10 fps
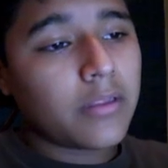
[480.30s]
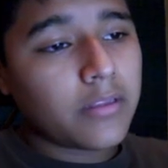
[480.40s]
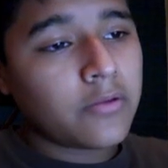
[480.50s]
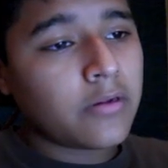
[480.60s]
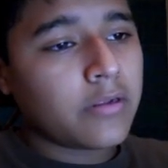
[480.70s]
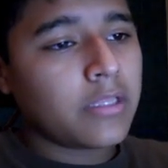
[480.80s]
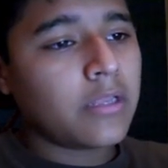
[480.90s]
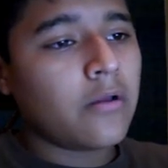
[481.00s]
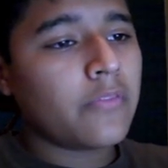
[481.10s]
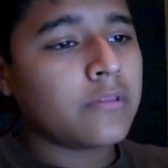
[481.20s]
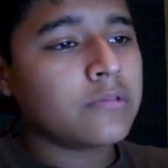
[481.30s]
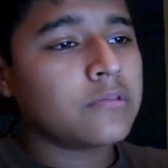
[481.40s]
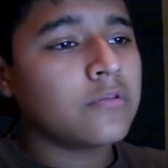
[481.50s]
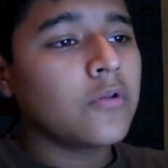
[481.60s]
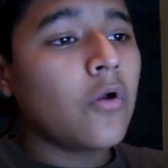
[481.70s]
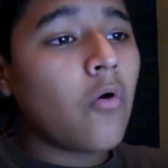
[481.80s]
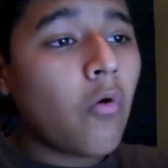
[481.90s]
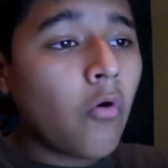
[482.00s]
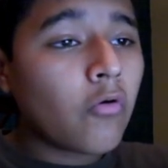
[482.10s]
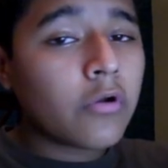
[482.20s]
I'm gonna click on this.
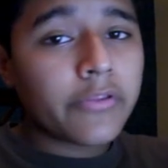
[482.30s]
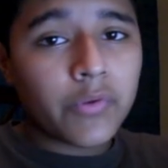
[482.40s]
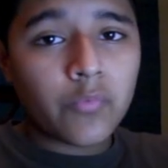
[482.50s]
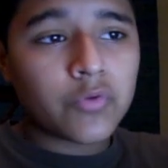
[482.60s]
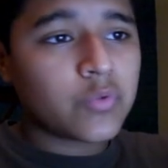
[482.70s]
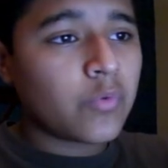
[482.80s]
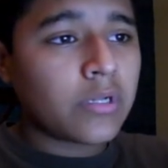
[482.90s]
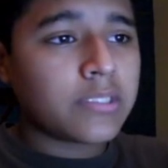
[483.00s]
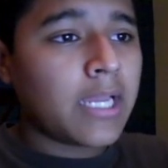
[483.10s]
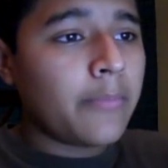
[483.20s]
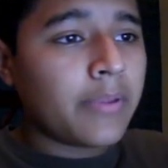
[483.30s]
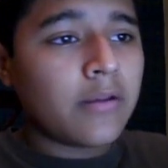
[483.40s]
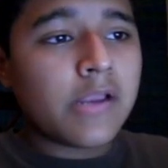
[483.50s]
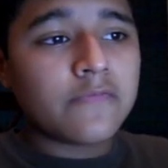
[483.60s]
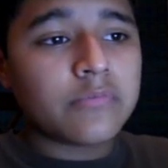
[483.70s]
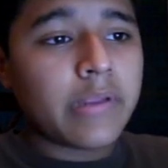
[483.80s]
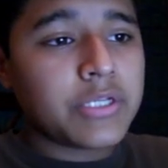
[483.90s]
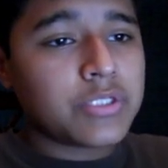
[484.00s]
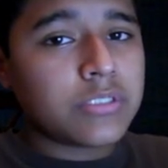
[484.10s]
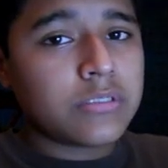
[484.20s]
Or you just want to type in
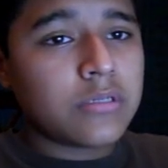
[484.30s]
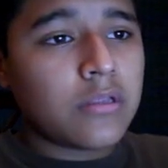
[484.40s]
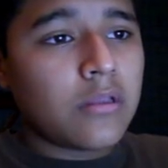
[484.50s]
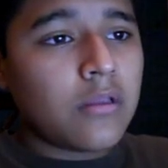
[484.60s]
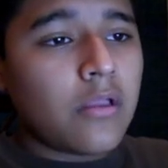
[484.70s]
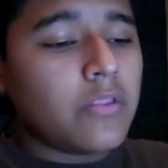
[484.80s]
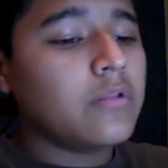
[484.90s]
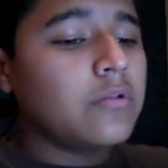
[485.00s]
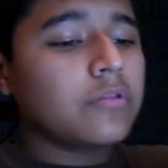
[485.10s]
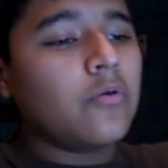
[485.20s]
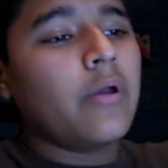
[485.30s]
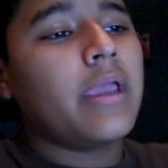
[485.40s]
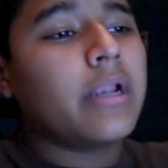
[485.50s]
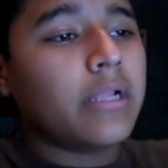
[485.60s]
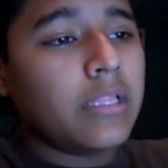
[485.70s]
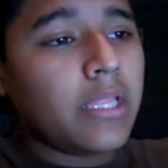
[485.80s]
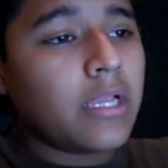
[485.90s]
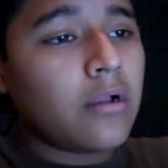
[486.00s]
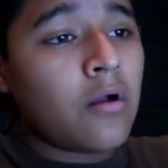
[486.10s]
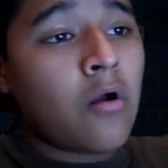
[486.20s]
information, then just go ahead and
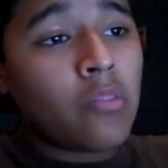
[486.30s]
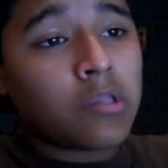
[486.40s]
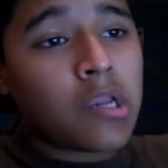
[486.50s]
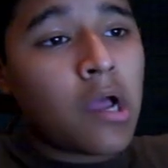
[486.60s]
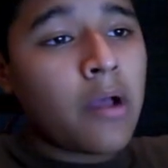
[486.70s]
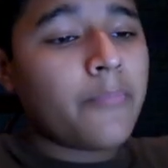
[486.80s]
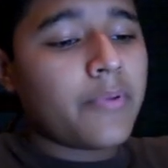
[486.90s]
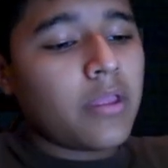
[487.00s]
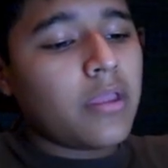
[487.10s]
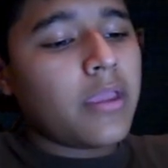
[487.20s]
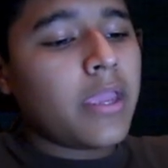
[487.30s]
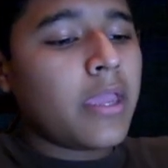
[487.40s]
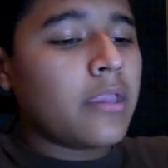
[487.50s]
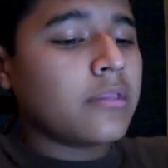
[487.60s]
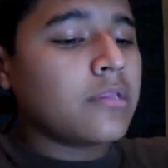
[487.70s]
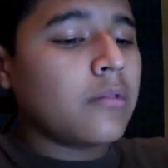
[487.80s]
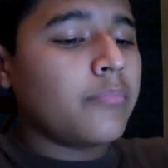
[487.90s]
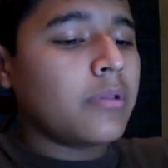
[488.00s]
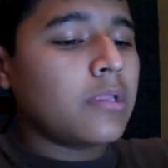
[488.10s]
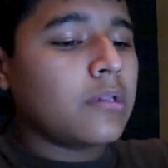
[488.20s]
click on the top and
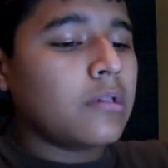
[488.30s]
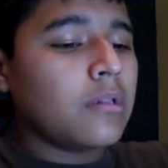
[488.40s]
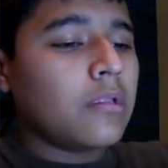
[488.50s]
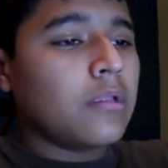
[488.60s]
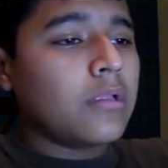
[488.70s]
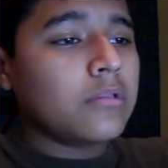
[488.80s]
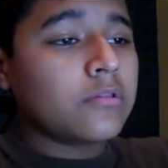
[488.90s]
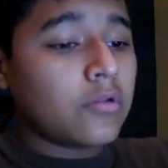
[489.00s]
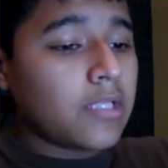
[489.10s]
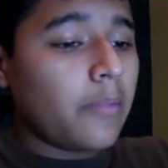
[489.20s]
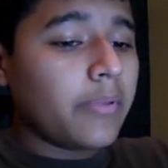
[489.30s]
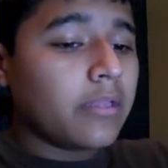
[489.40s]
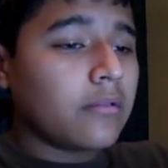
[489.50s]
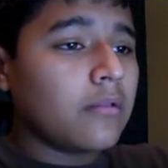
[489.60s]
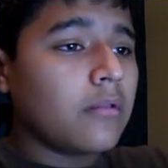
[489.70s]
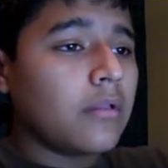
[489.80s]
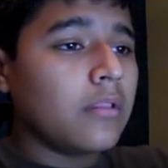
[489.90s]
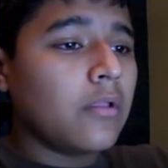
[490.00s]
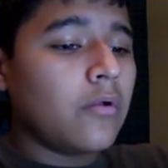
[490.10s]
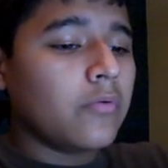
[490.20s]
step in, start typing.
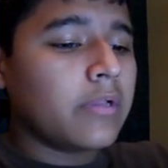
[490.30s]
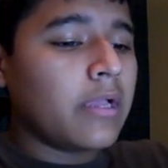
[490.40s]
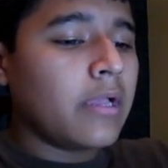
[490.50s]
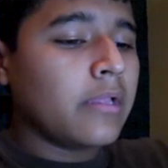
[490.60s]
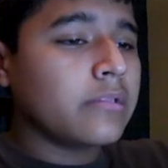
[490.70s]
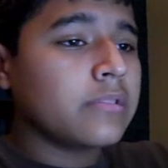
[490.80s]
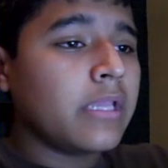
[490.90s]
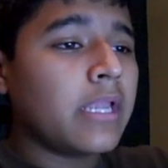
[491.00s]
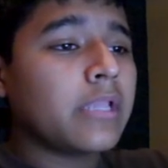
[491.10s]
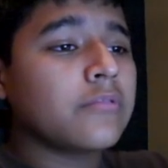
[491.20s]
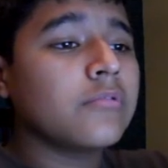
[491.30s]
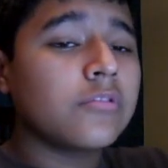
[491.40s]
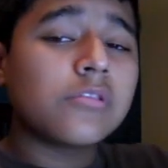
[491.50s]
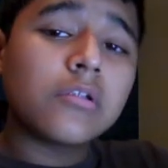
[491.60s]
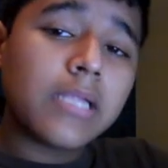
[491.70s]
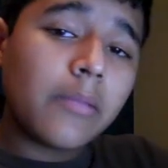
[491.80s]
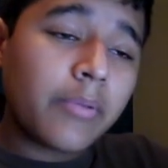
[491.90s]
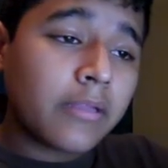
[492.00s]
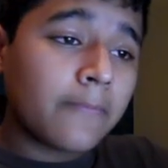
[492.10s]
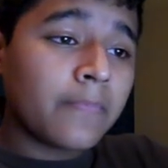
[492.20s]
Hello, guys. And as soon as you start
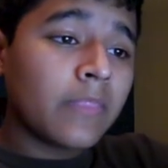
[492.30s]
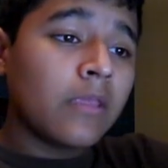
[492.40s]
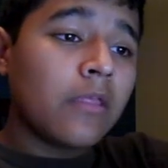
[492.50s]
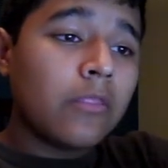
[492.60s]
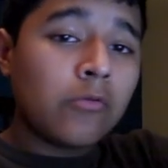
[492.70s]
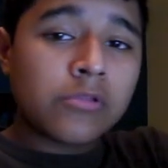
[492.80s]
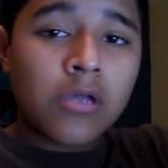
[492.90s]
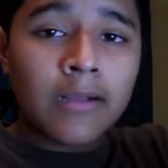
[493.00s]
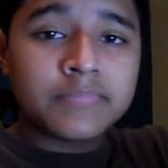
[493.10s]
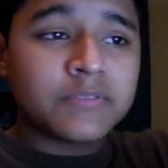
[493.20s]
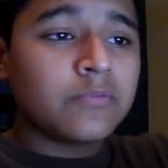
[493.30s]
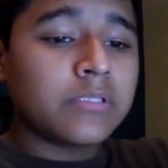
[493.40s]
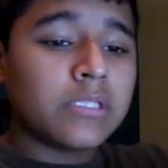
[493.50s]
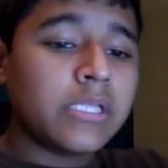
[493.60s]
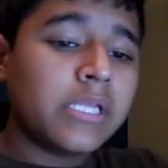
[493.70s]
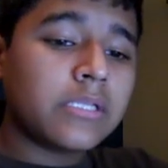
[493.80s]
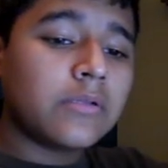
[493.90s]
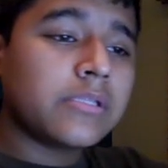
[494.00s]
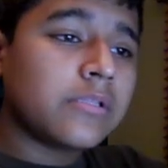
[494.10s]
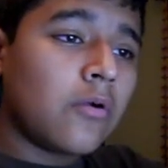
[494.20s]
typing, this option will delete
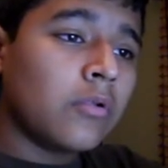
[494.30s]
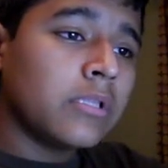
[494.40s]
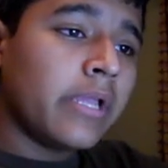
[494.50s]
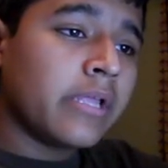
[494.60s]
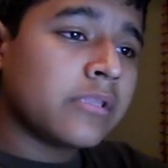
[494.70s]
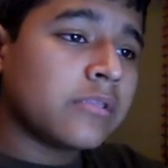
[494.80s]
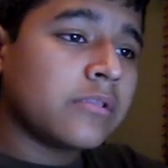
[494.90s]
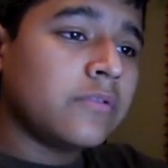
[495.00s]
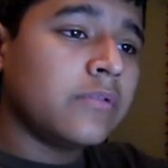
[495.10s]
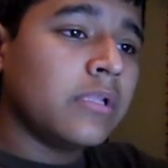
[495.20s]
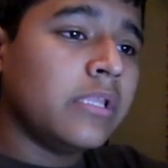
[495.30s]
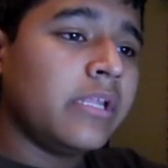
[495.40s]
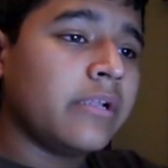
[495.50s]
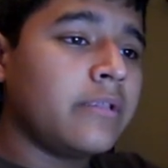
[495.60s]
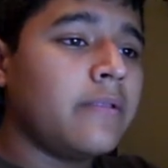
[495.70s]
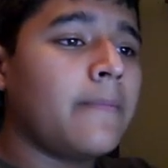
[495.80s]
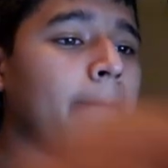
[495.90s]
unless you delete it.